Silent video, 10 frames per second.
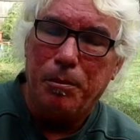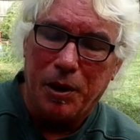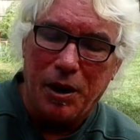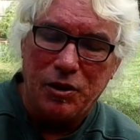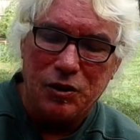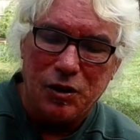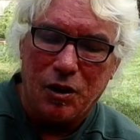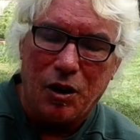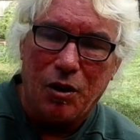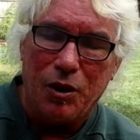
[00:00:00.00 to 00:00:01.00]
bunches that
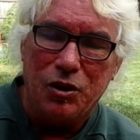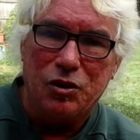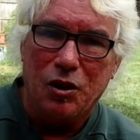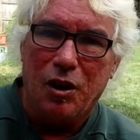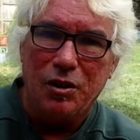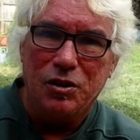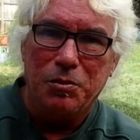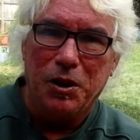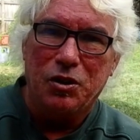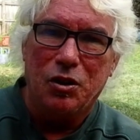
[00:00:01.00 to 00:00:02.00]
are already started, just
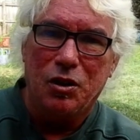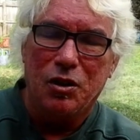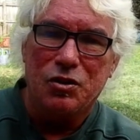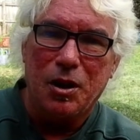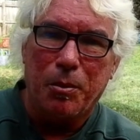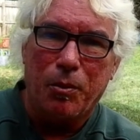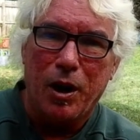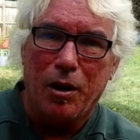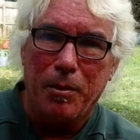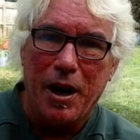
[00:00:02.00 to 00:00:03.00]
make sure you
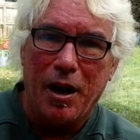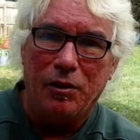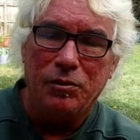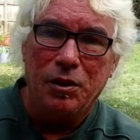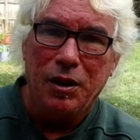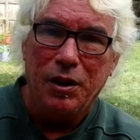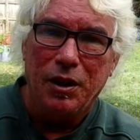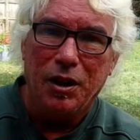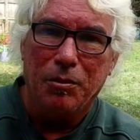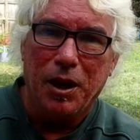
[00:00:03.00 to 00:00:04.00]
separate them out,
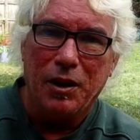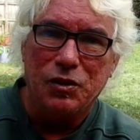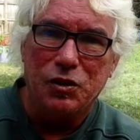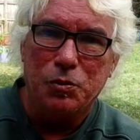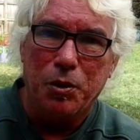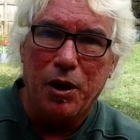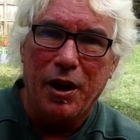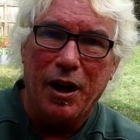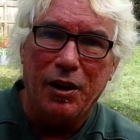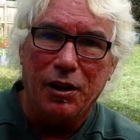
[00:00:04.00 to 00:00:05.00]
get them nice and spread
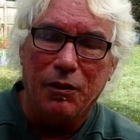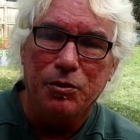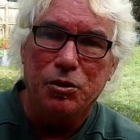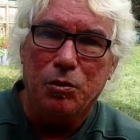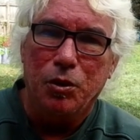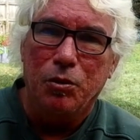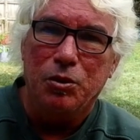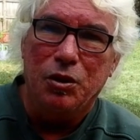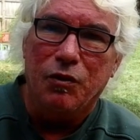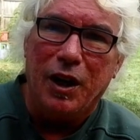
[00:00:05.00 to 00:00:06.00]
out to give them some room
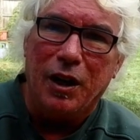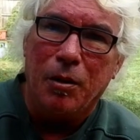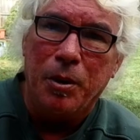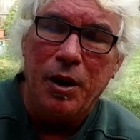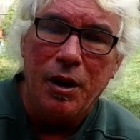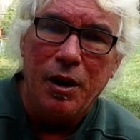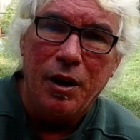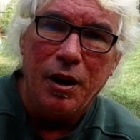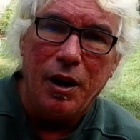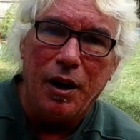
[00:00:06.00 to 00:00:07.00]
to develop,
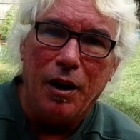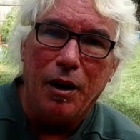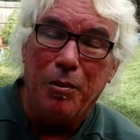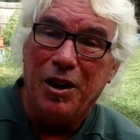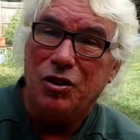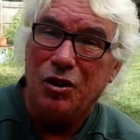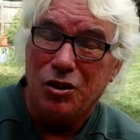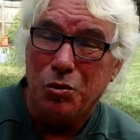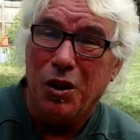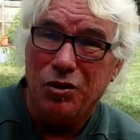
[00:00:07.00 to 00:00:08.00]
and make sure
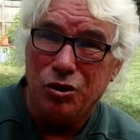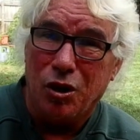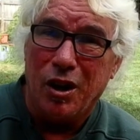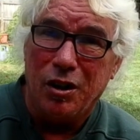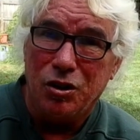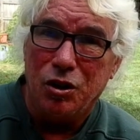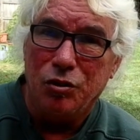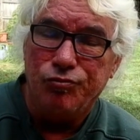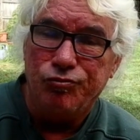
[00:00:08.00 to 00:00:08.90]
it's well drained too.